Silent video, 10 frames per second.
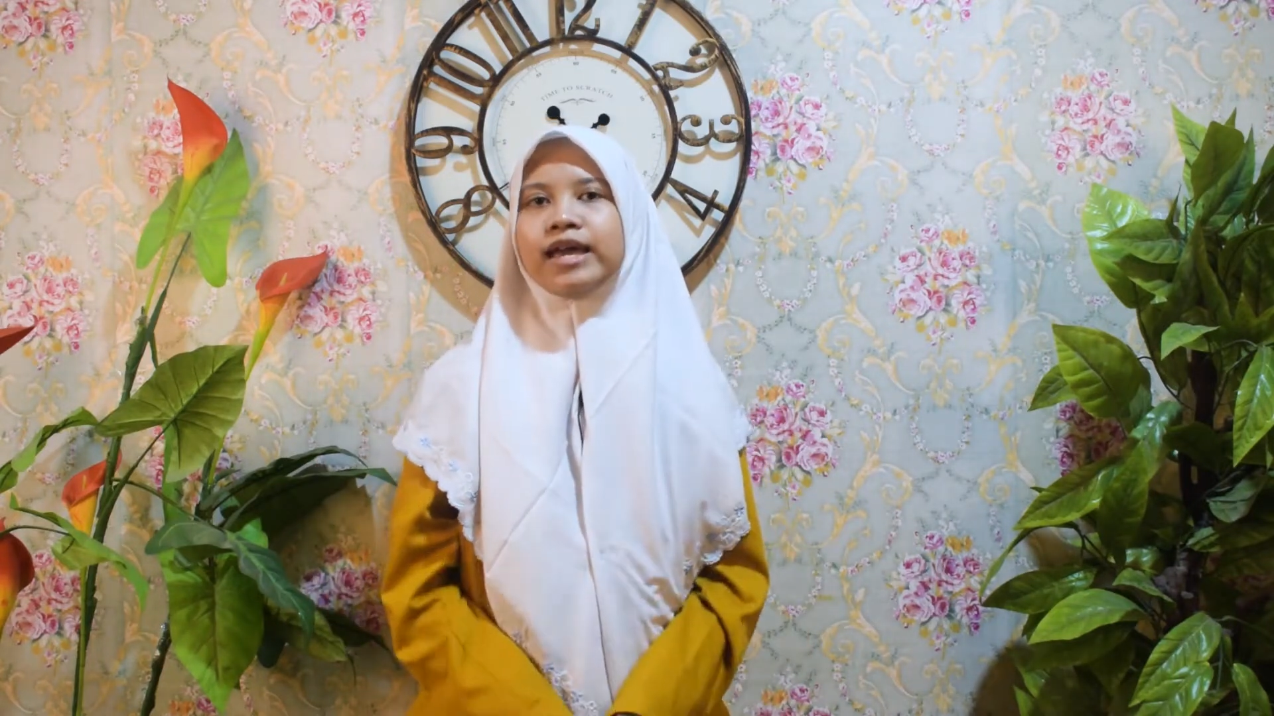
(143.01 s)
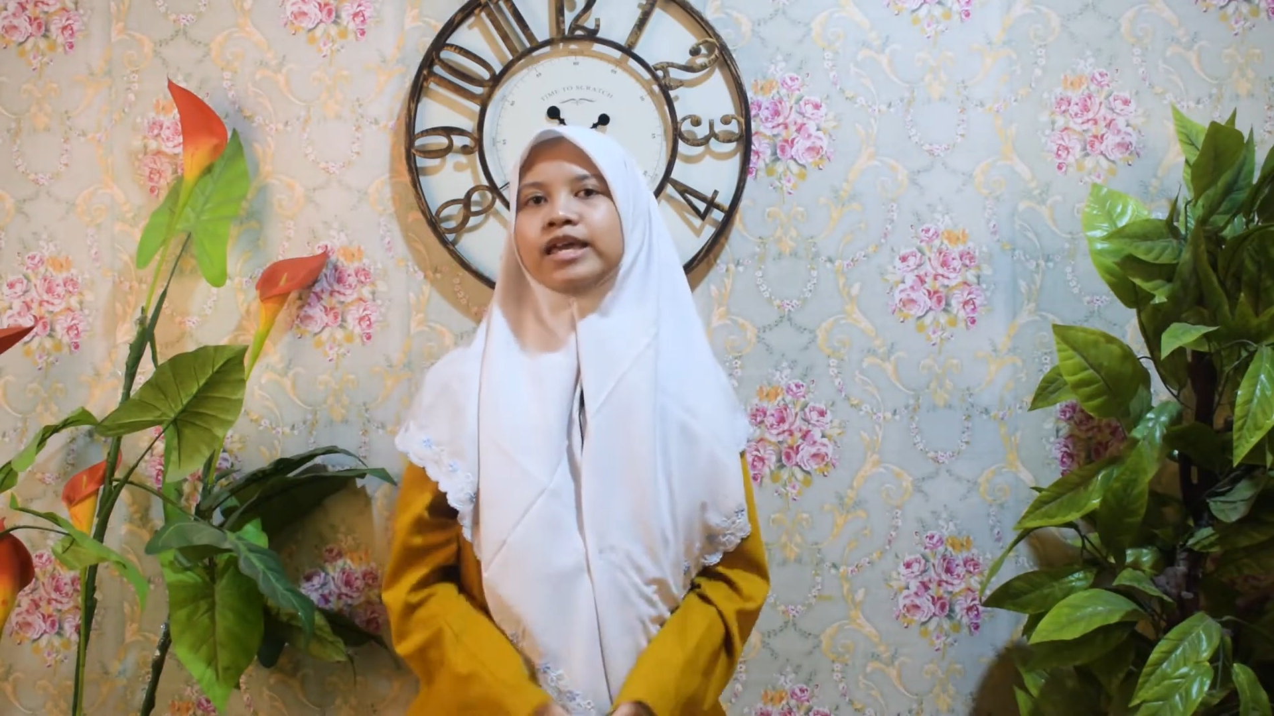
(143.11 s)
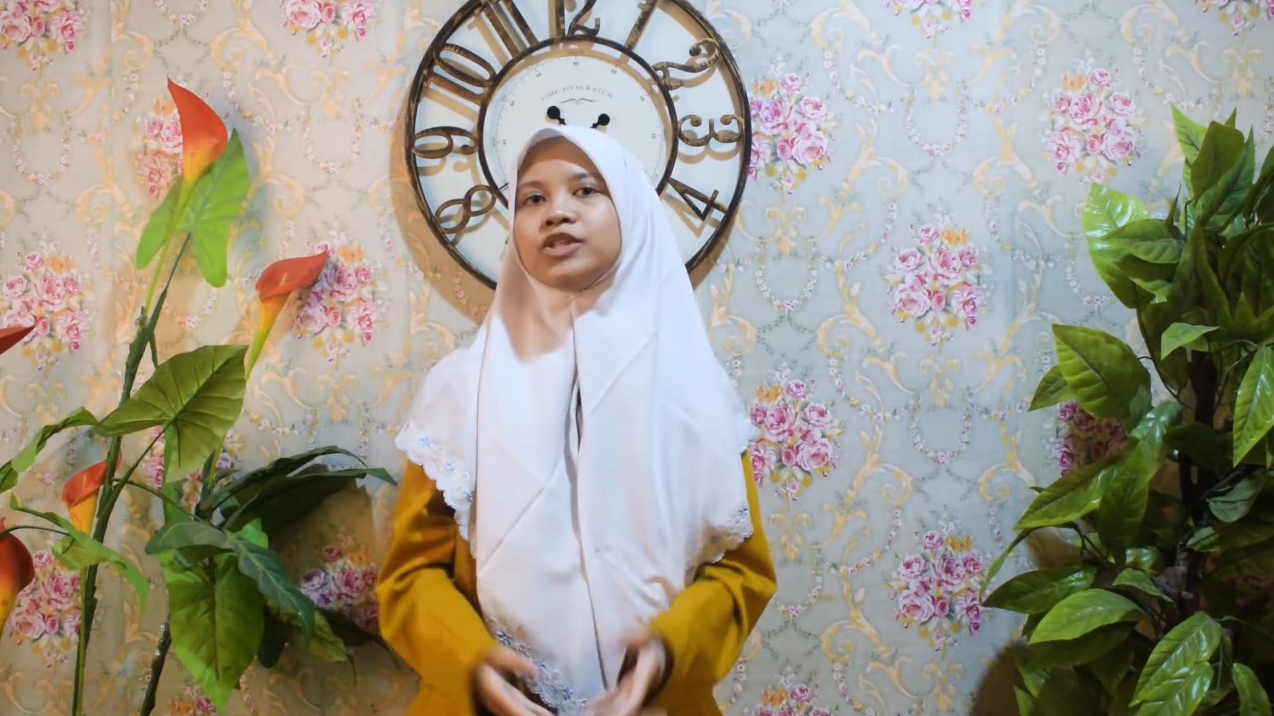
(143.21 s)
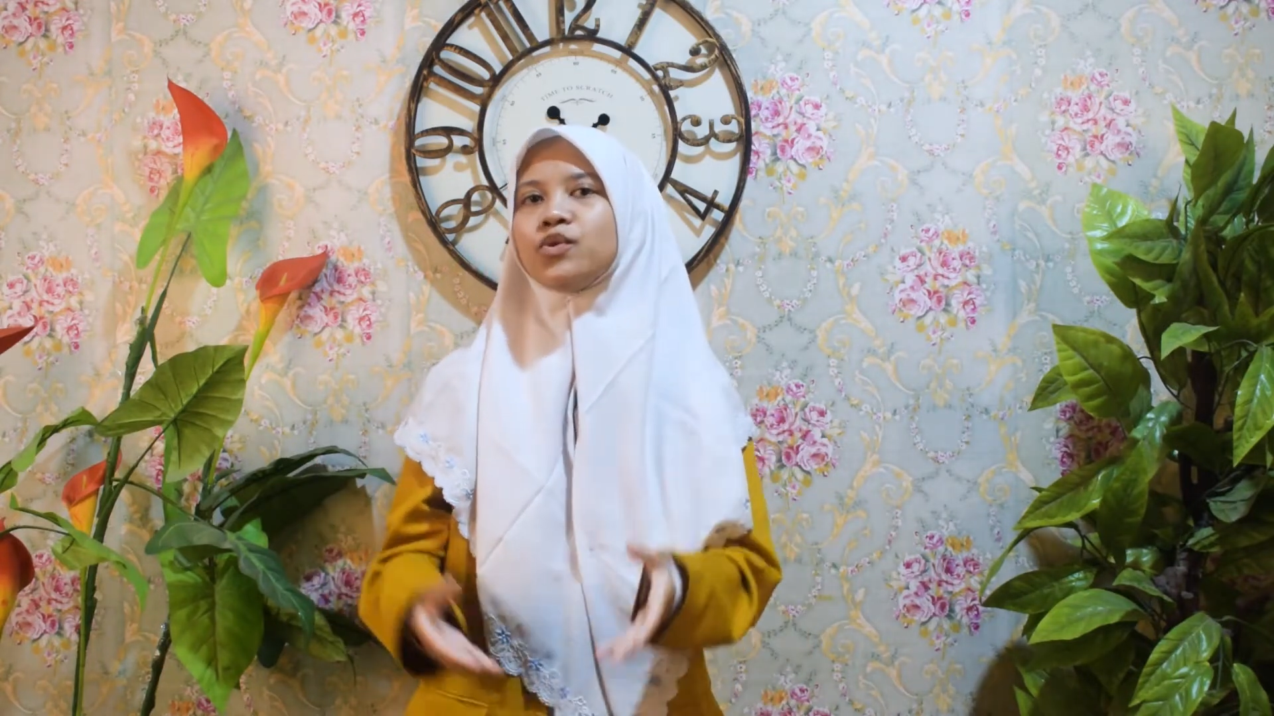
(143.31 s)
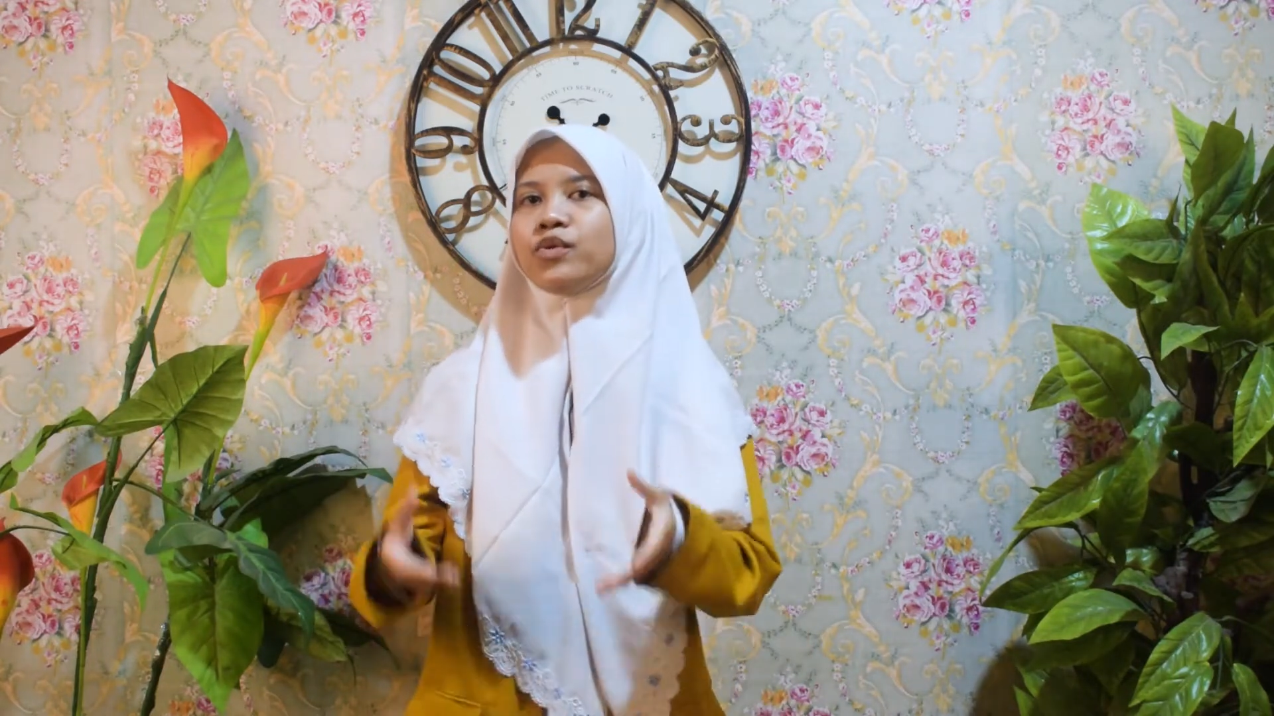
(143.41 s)

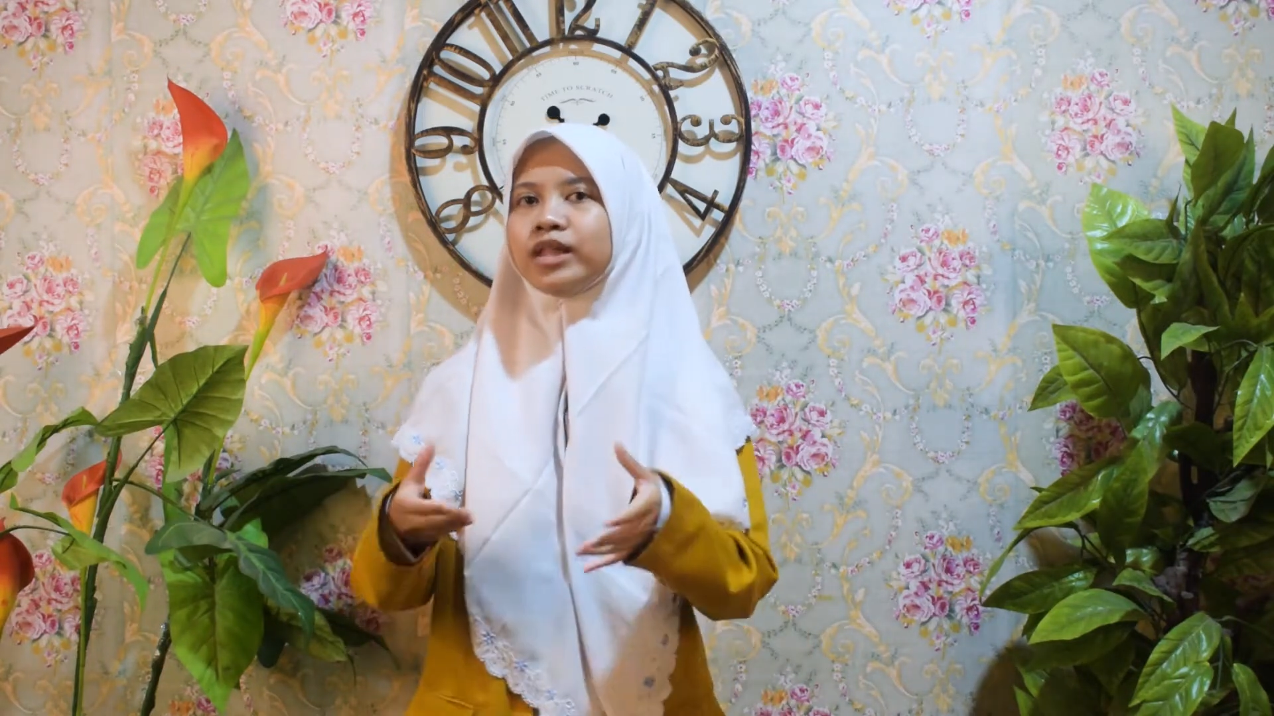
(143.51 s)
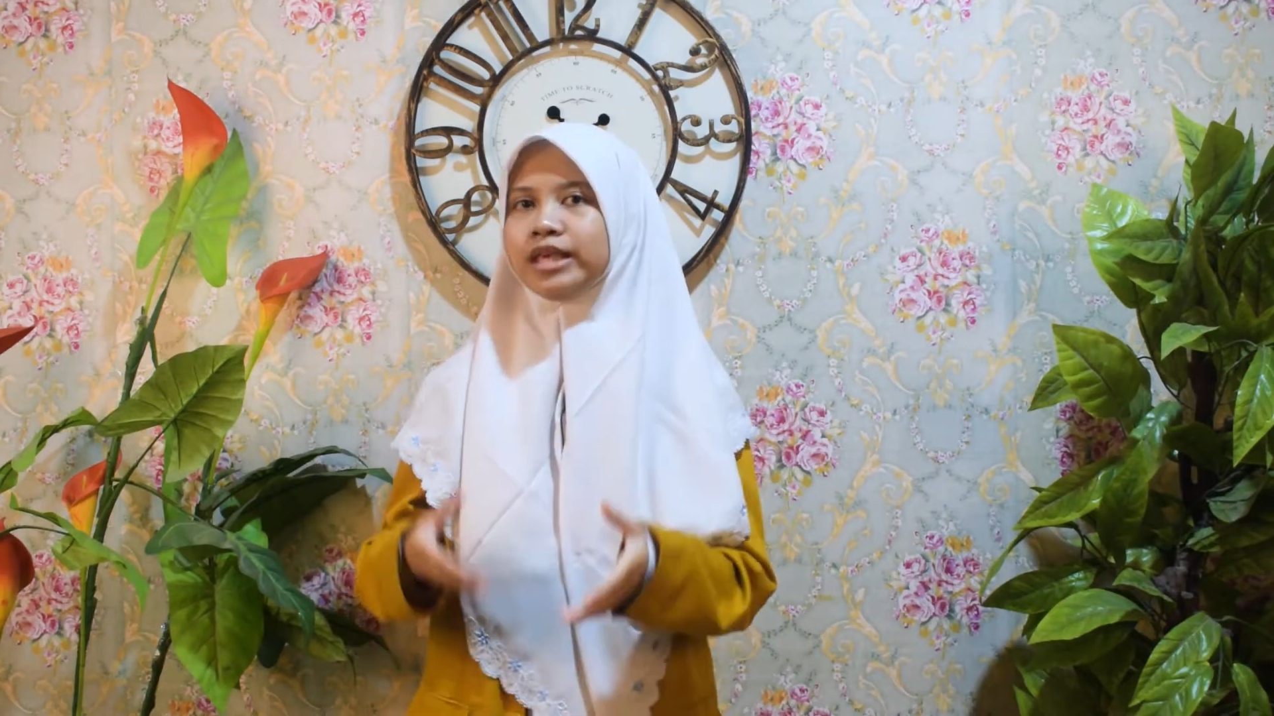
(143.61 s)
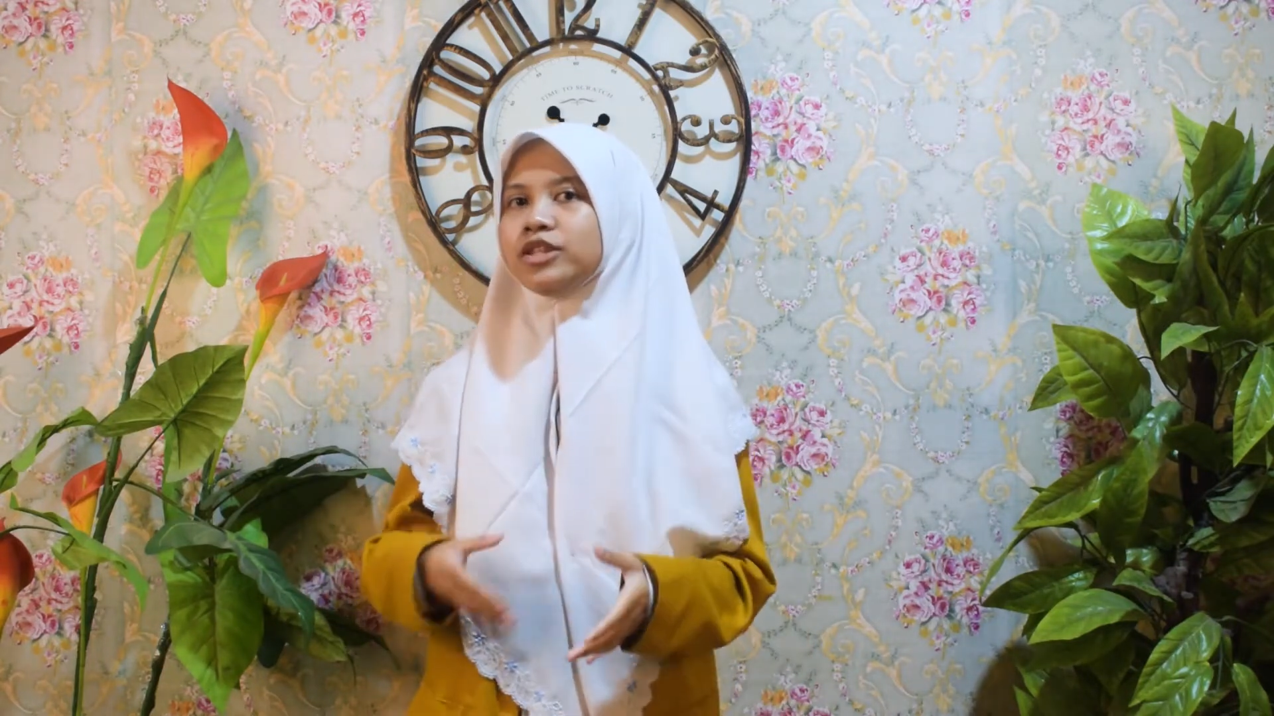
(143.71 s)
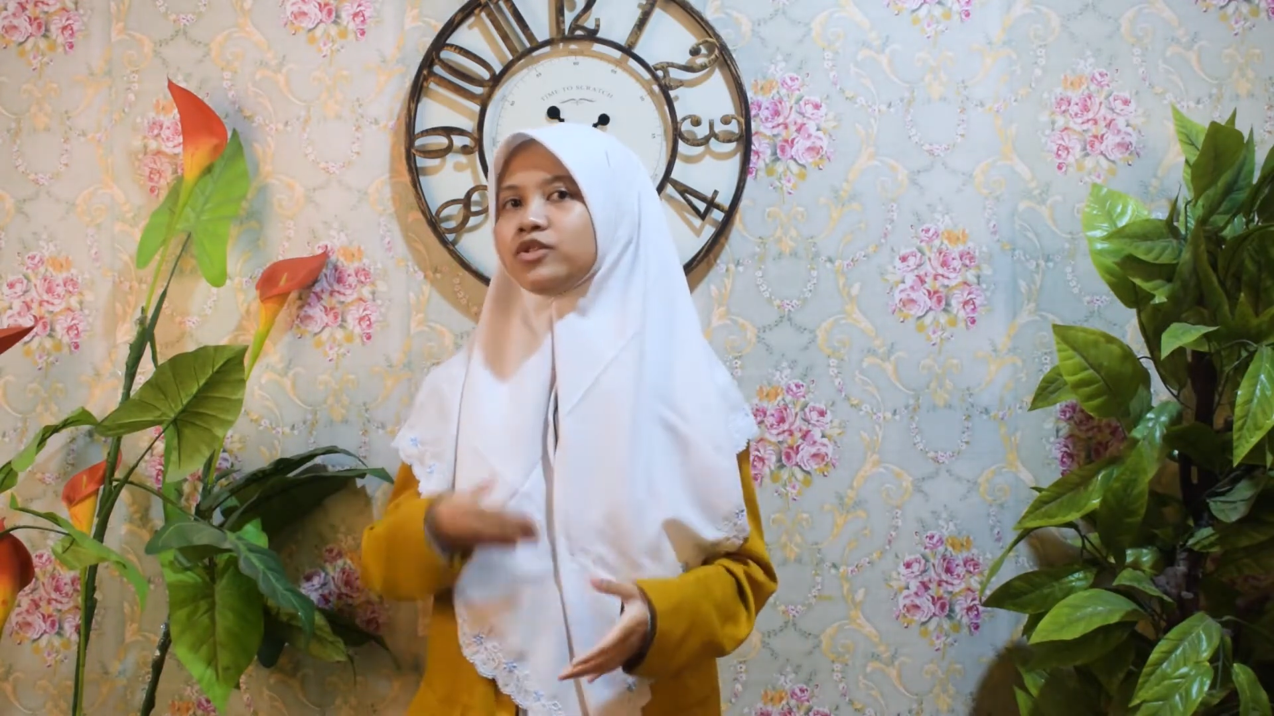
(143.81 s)
is willing